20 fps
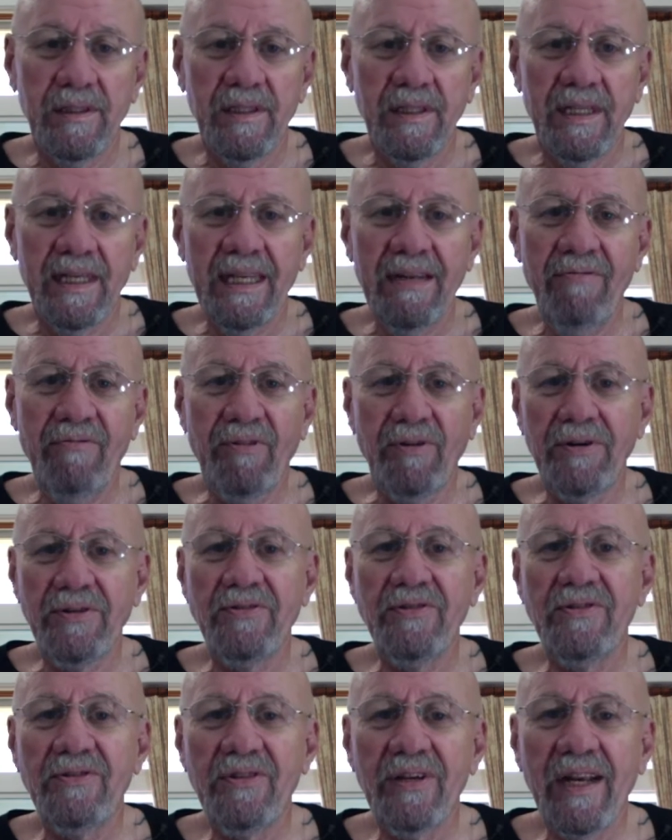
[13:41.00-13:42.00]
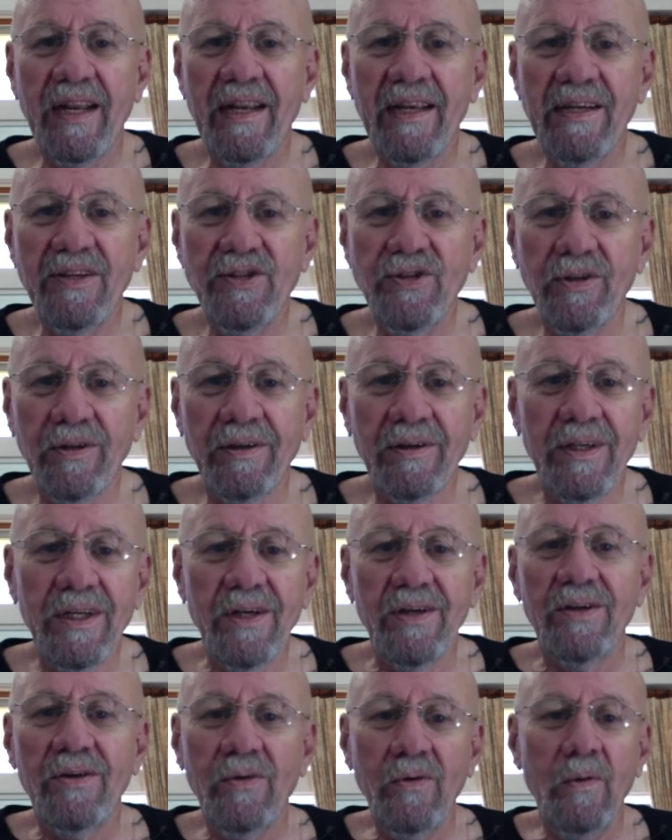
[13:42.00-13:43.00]
And at first there's an initial,
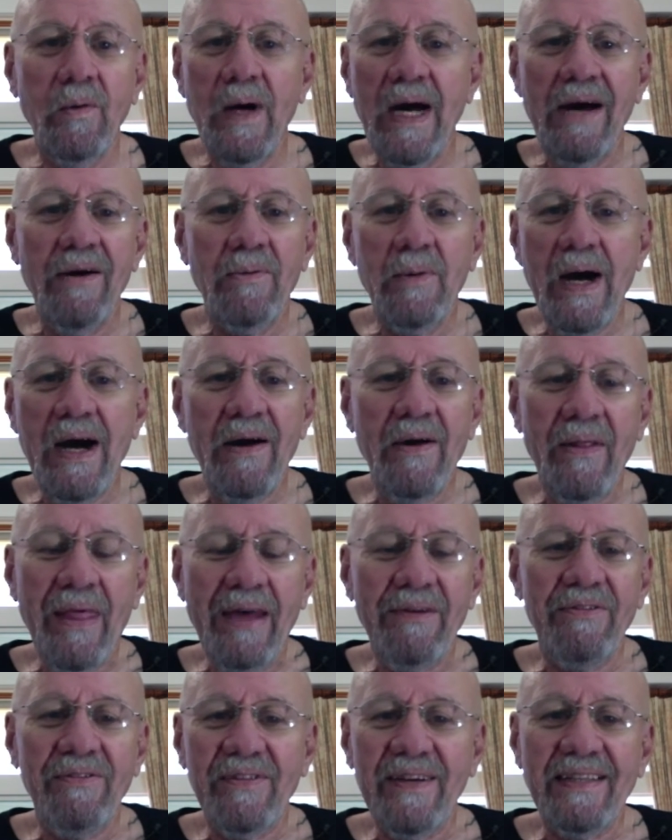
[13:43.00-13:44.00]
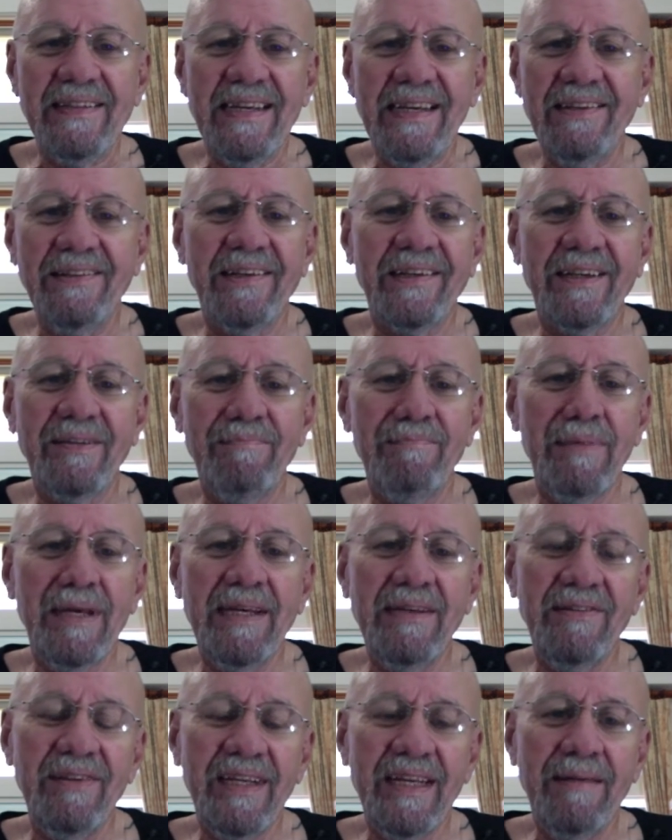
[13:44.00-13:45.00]
oh, wow, that's fantastic,
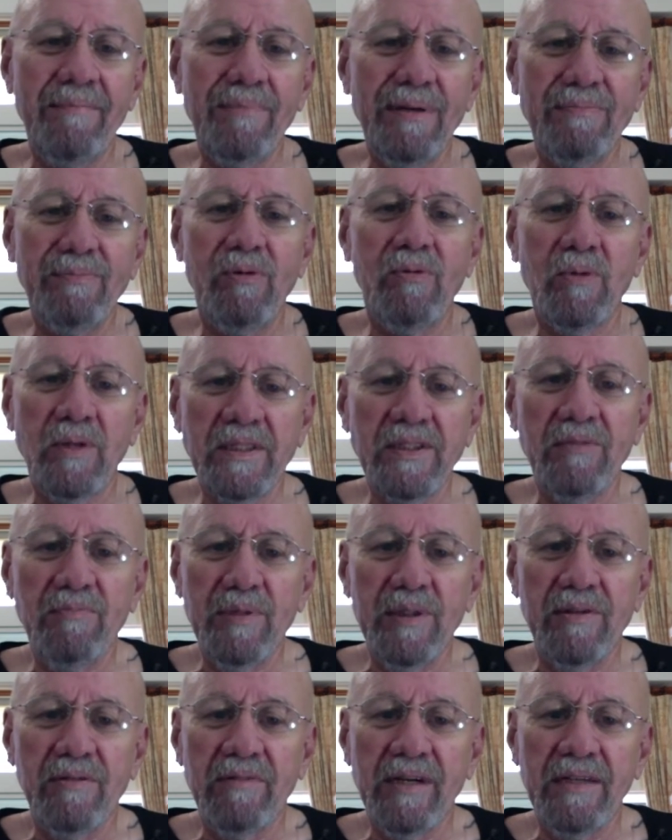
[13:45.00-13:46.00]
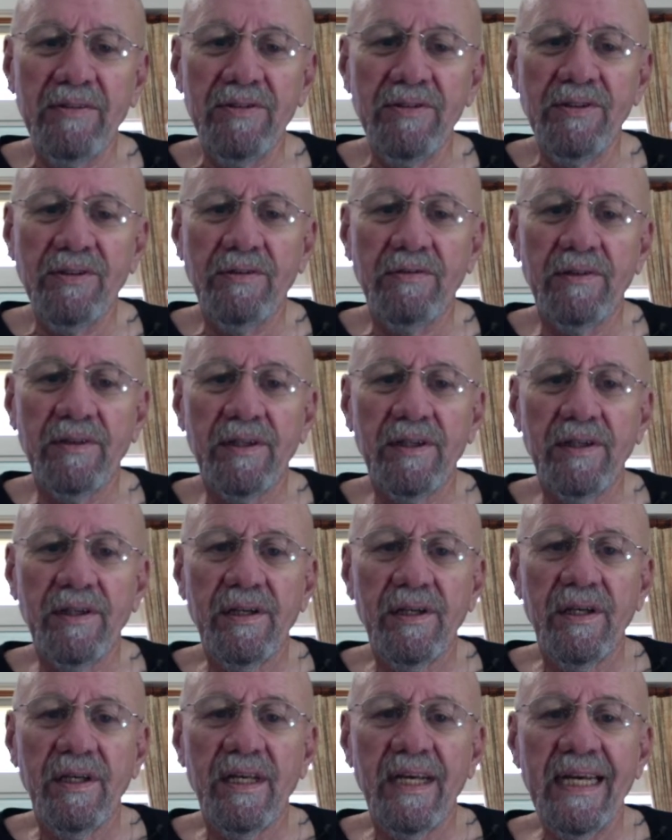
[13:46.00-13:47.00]
amazing, and people want to be around you.
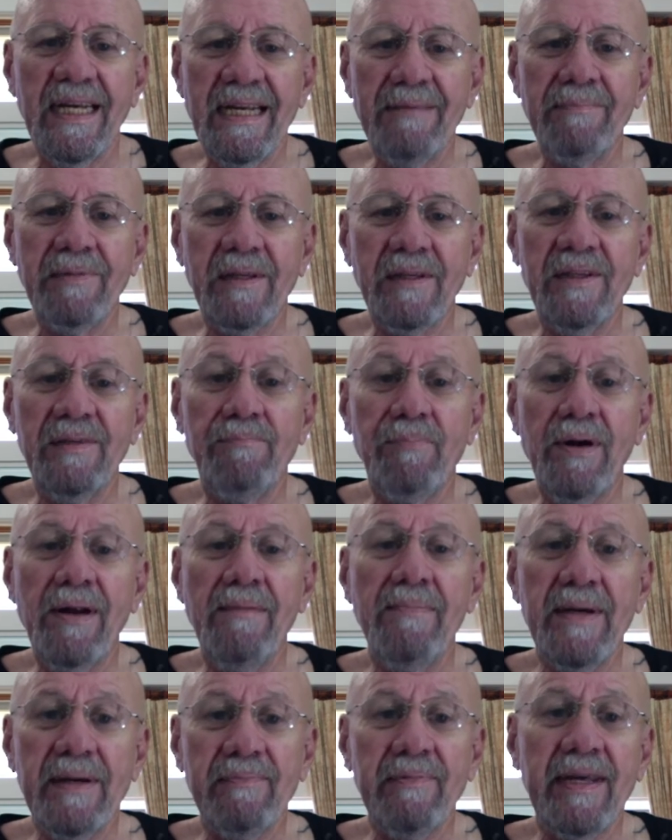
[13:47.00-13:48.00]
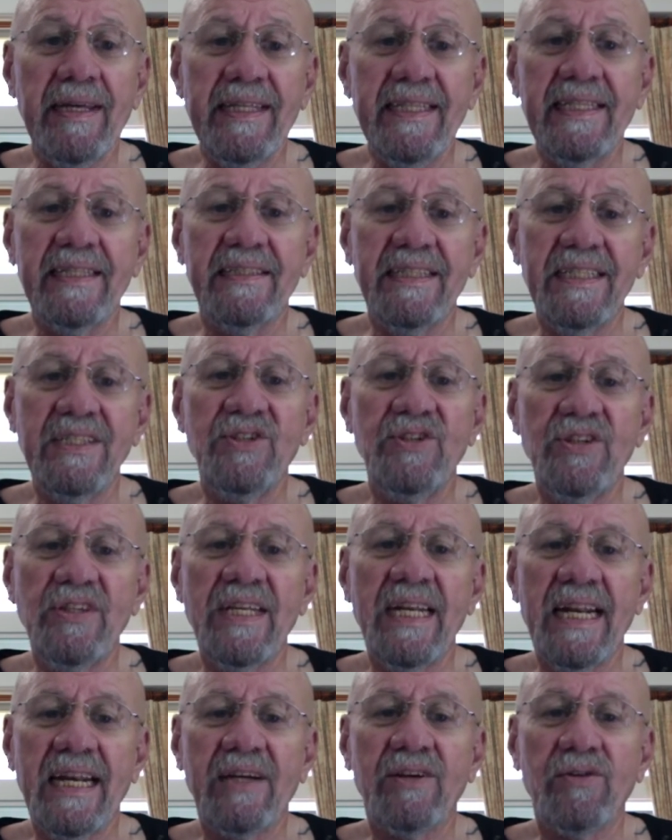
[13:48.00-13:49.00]
And I'm getting the attention
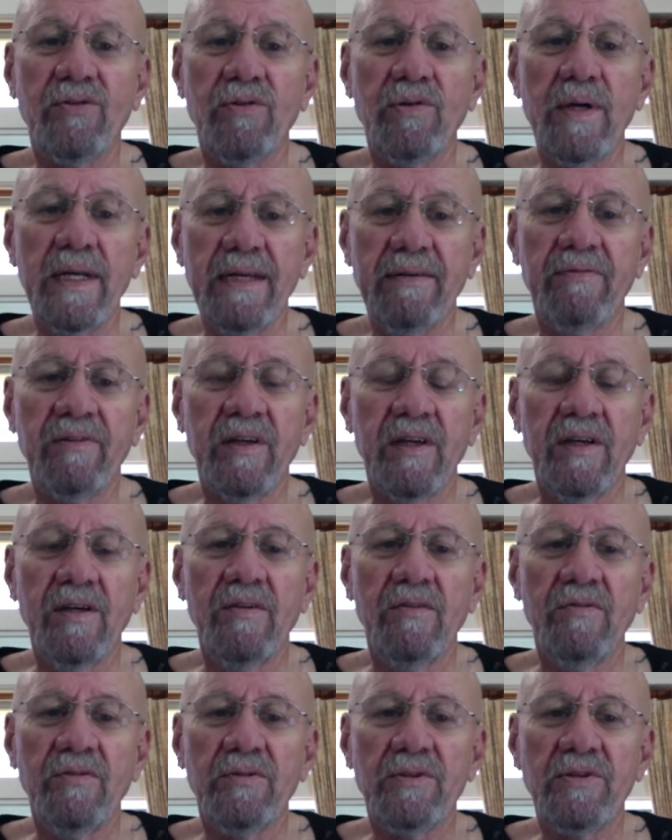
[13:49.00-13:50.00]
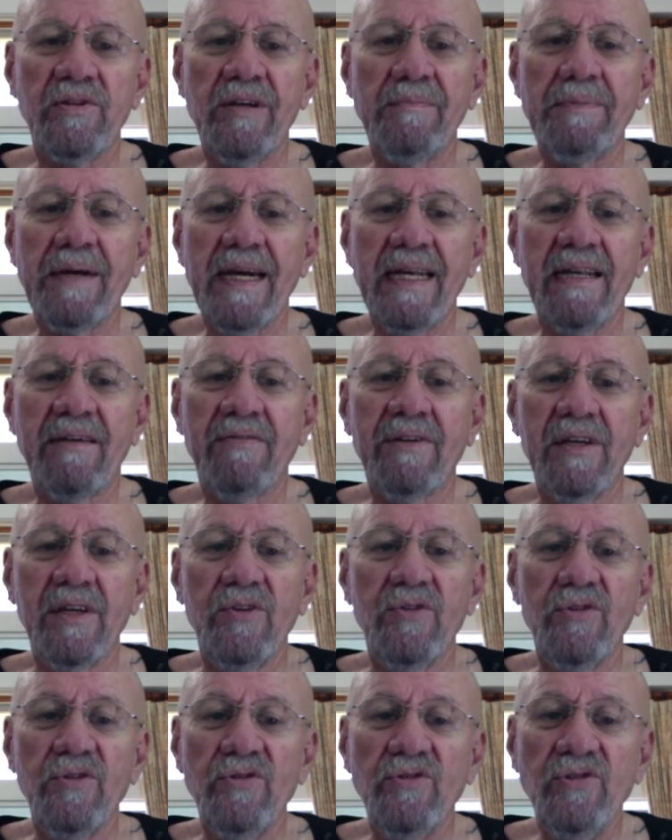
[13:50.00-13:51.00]
that I crave for some kind of
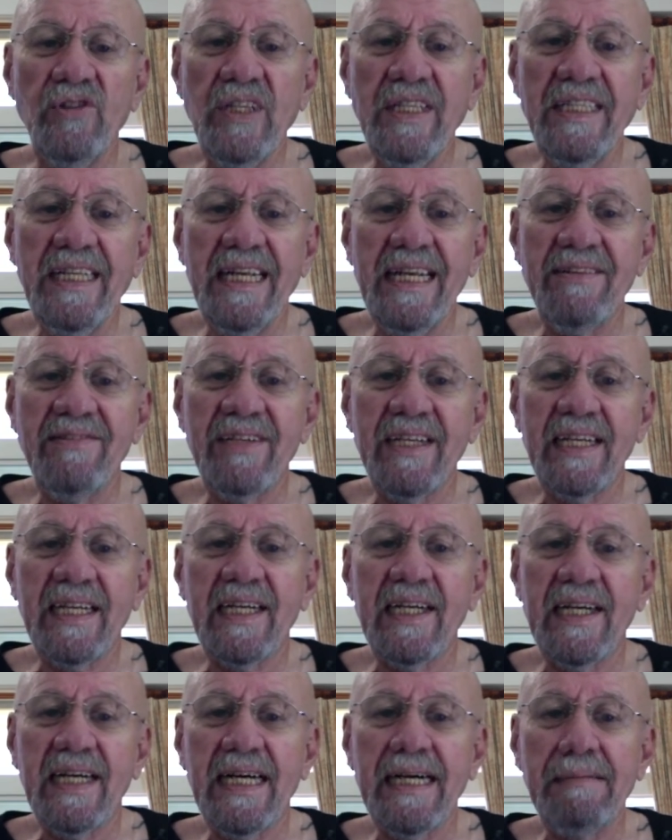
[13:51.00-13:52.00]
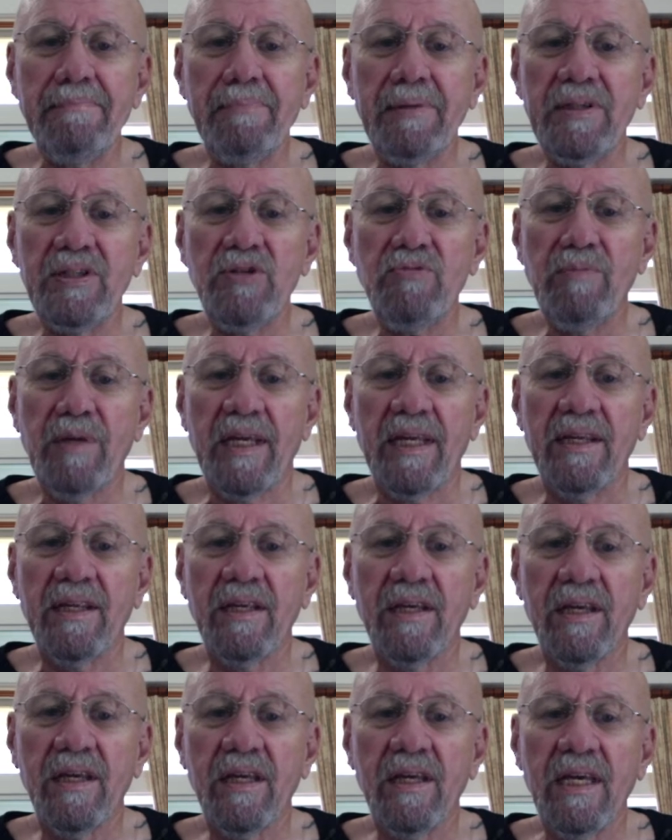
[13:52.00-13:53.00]
seeing it as an accomplishment.
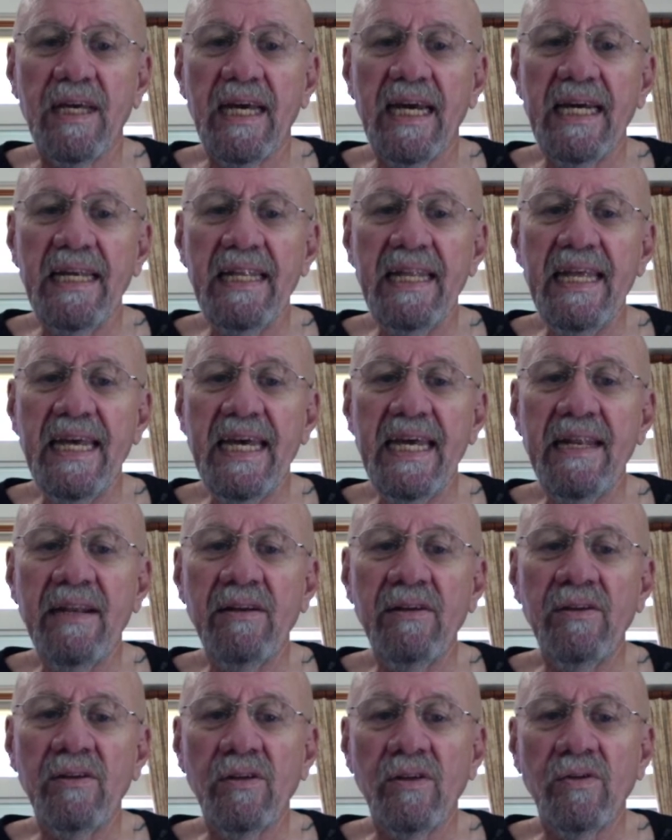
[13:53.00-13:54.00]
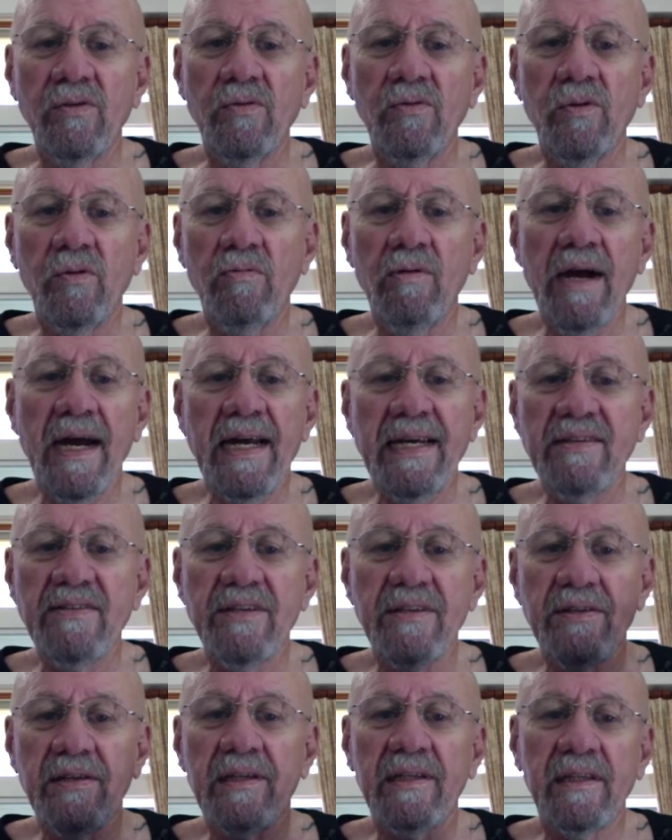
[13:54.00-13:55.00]
And then the rise
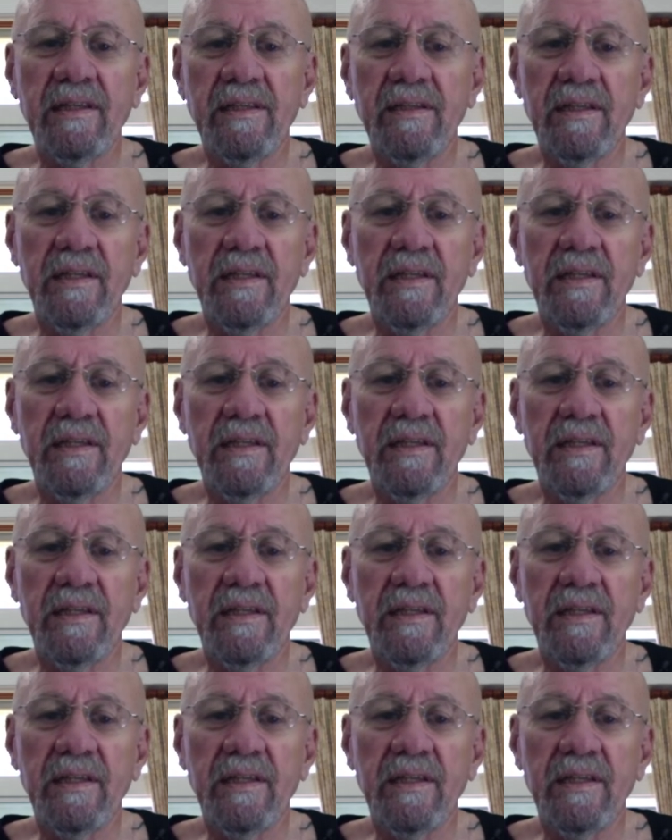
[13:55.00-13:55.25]
of the